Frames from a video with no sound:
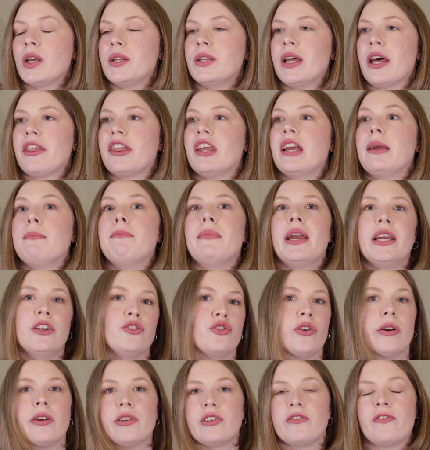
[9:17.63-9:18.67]
nothing
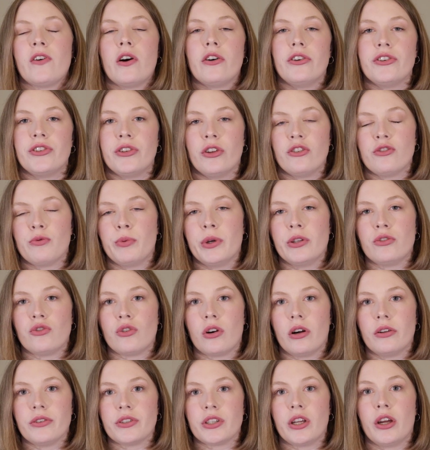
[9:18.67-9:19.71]
major as far as those
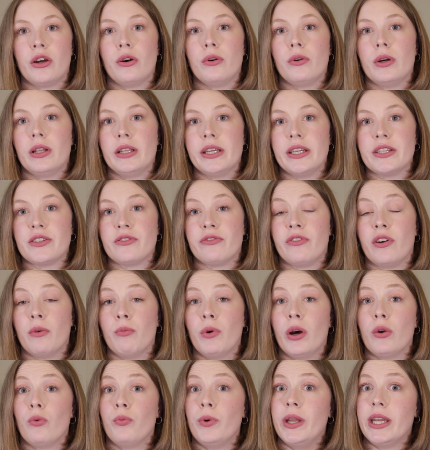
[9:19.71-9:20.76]
withdrawals go, at least from
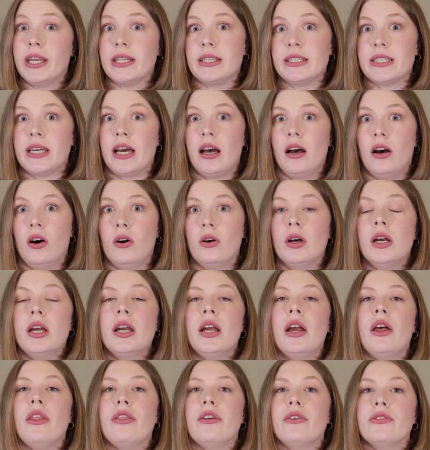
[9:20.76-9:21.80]
what we can tell.
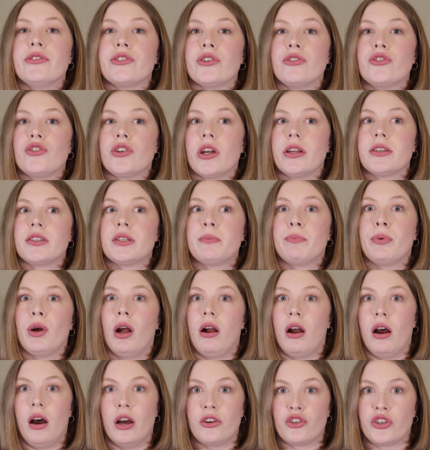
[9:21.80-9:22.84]
Those are just
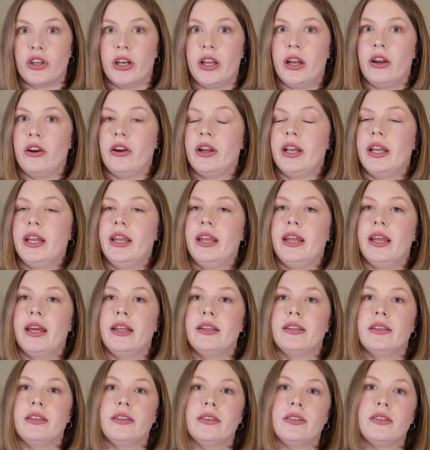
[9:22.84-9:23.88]
precautionary
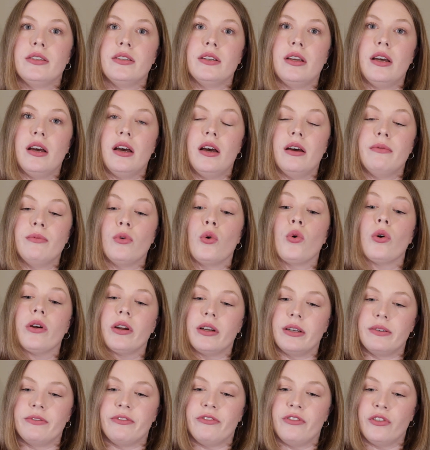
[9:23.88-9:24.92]
and,
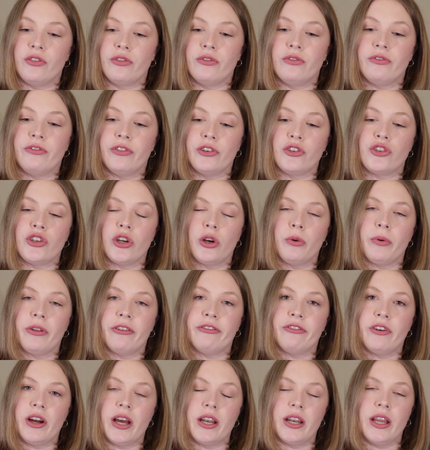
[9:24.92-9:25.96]
or for sure with
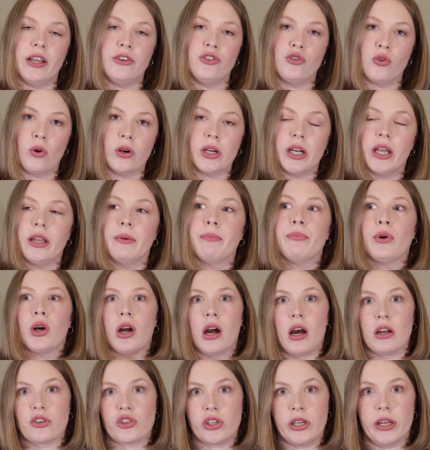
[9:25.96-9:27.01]
Fred and Jordan,
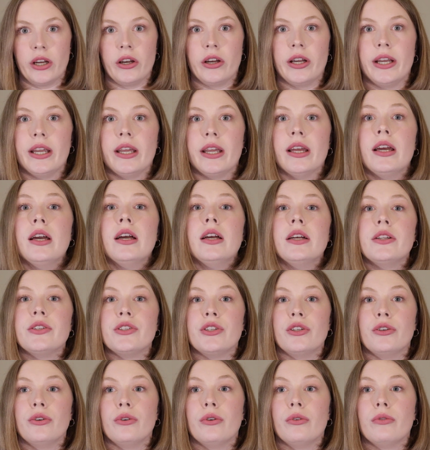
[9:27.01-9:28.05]
precautionary
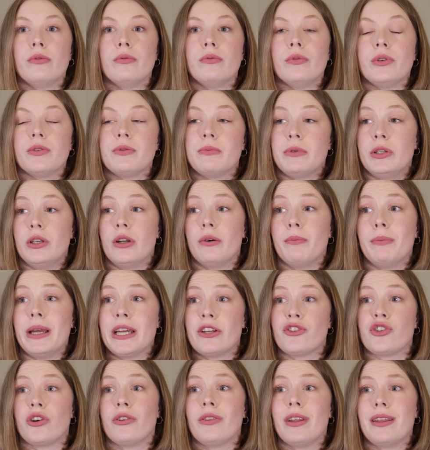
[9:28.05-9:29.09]
to,
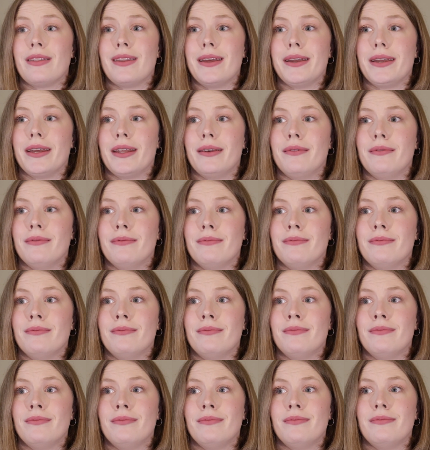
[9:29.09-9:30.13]
make sure that they
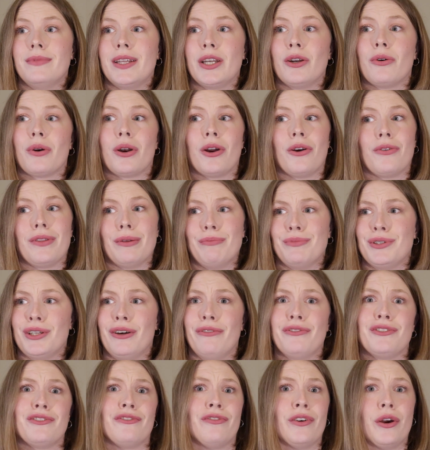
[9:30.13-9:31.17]
don't hurt
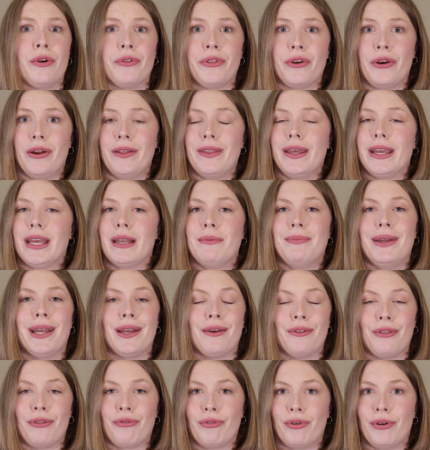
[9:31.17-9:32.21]
themselves further and they can make
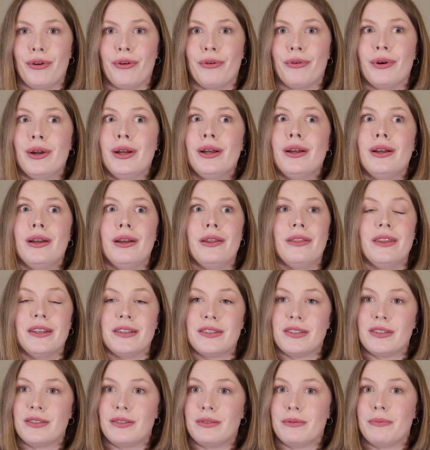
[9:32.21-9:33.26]
it through
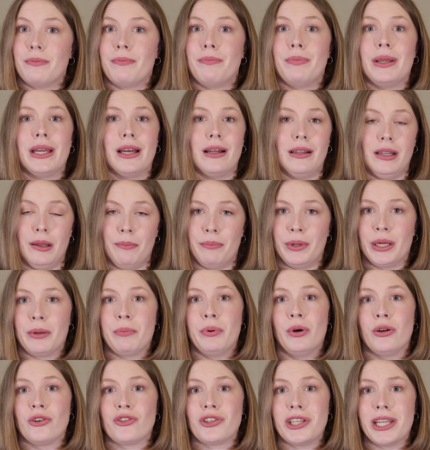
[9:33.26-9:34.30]
this big Olympic
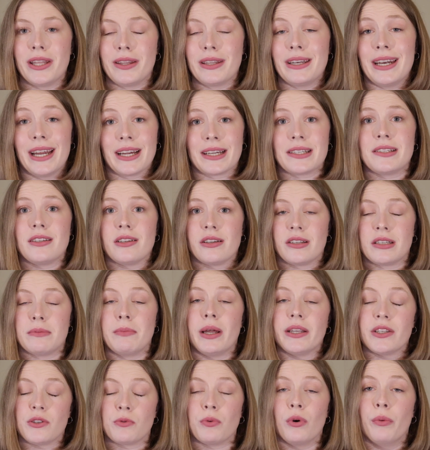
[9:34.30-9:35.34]
push that the next 6
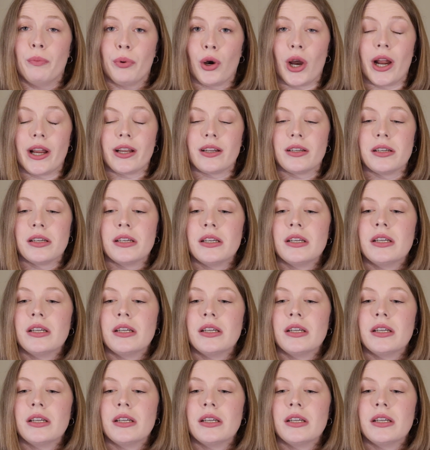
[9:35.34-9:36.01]
months will bring.